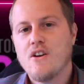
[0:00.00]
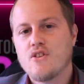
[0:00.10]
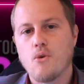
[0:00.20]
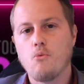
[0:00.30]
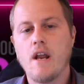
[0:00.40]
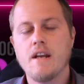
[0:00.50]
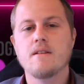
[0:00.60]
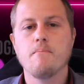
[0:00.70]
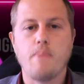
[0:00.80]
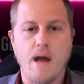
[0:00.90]
So when
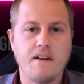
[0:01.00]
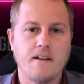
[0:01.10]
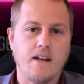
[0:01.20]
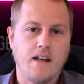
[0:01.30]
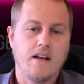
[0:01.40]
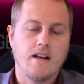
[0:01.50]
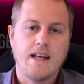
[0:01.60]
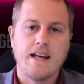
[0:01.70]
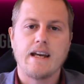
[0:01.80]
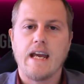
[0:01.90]
it's embedded in a
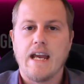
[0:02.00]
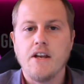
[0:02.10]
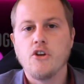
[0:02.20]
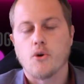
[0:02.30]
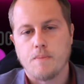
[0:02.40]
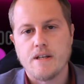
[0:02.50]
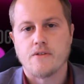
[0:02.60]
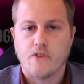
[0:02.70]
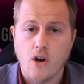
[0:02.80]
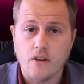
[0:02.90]
link in your
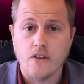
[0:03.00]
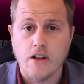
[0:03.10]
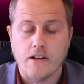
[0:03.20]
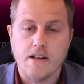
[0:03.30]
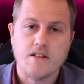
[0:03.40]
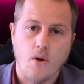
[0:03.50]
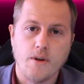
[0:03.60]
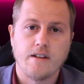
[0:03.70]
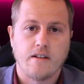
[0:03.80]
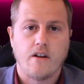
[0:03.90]
piece of content, it's
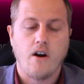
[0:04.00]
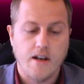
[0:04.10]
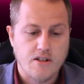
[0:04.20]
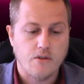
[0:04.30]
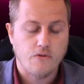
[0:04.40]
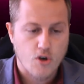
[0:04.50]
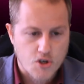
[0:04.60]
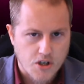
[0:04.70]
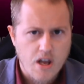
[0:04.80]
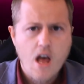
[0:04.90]
going to get the highest
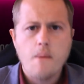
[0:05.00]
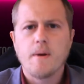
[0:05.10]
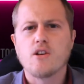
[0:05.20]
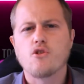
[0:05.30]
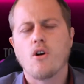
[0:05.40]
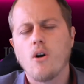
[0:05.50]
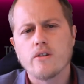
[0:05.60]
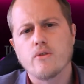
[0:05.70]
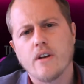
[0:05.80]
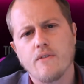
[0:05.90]
conversion because you're
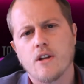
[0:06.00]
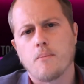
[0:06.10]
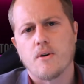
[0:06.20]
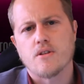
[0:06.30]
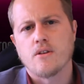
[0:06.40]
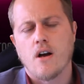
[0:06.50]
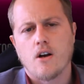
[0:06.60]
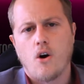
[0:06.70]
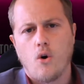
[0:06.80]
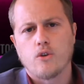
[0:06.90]
also giving the person a
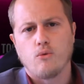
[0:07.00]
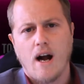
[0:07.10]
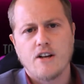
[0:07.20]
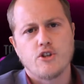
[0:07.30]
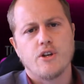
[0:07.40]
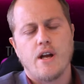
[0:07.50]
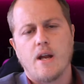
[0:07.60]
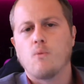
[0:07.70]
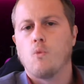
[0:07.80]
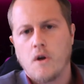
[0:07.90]
call to action
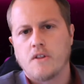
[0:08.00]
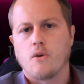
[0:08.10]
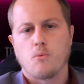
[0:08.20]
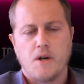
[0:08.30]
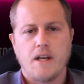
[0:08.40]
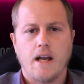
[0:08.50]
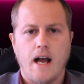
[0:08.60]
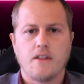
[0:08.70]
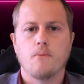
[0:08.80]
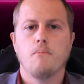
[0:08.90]
in what they're reading
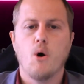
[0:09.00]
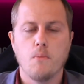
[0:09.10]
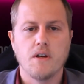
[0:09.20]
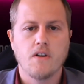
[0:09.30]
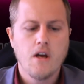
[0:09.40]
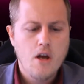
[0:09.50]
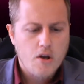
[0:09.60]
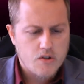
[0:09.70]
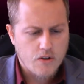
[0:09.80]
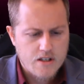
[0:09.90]
at the moment.
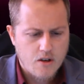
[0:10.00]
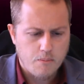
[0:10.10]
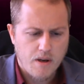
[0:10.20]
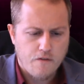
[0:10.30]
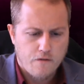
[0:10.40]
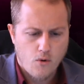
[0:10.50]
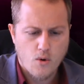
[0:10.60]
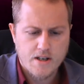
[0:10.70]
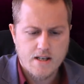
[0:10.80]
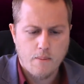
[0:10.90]
So this could be,
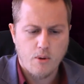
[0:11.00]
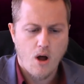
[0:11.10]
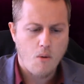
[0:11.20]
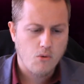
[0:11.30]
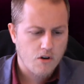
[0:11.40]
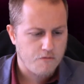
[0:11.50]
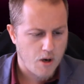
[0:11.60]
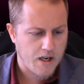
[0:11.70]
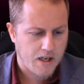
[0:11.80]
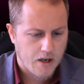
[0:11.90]
for example, on one of
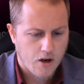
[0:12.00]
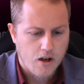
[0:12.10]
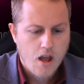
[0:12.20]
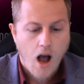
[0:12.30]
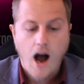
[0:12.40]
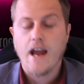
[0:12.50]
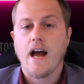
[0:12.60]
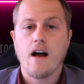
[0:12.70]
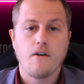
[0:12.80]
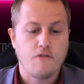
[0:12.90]
mine here, I
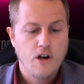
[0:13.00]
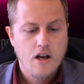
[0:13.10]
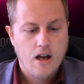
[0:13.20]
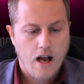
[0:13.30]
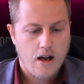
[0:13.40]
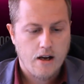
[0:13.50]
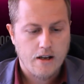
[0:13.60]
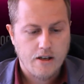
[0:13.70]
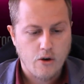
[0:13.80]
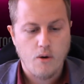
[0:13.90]
have
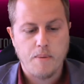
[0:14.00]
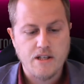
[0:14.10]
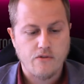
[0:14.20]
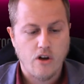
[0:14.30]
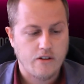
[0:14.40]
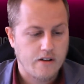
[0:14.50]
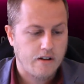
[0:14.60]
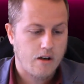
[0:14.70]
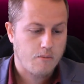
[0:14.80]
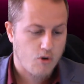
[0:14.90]
Uh, you know, a piece of content
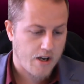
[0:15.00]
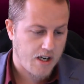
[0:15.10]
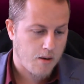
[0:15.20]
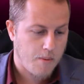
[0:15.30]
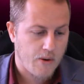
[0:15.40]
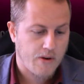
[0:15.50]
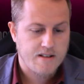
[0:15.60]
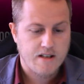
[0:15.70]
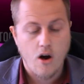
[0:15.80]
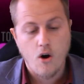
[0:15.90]
that I'm writing about, and
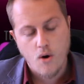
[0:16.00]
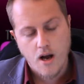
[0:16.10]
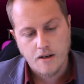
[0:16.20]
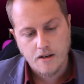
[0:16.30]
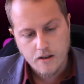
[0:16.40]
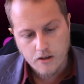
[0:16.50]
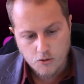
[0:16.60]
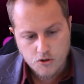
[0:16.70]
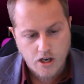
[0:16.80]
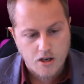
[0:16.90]
I say, oh, and you
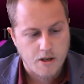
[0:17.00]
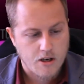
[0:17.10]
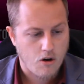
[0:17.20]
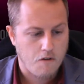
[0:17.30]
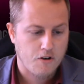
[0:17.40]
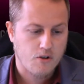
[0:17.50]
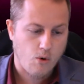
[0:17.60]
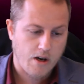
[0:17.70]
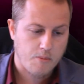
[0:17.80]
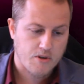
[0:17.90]
know, Chaturbate are offering
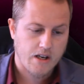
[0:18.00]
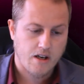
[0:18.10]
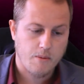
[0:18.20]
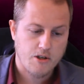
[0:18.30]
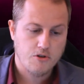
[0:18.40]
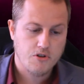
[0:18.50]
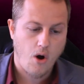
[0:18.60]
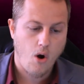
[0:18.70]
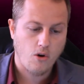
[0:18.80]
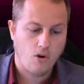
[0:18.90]
twenty percent commissions
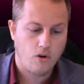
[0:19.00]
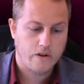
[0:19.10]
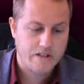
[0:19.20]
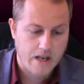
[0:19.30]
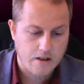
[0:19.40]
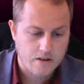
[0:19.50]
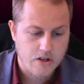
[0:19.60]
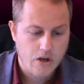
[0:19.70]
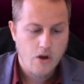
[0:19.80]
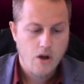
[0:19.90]
on all
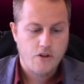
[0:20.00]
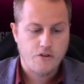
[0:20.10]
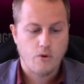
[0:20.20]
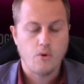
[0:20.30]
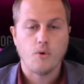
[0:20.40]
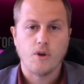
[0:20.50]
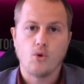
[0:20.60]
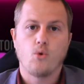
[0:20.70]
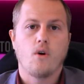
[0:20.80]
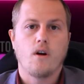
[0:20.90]
sales through
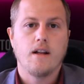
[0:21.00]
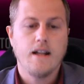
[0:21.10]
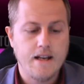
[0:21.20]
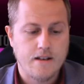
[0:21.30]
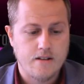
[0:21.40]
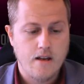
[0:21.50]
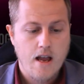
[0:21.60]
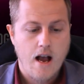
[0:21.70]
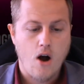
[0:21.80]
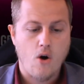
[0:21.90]
your links.
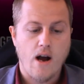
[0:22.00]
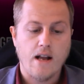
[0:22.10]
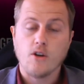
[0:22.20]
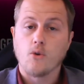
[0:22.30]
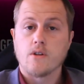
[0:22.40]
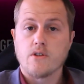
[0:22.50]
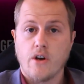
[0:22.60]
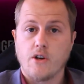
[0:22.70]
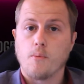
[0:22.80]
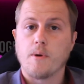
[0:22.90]
Oh, and you can
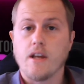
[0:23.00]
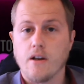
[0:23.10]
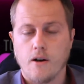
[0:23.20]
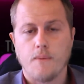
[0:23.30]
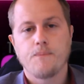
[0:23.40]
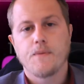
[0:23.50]
sign up here.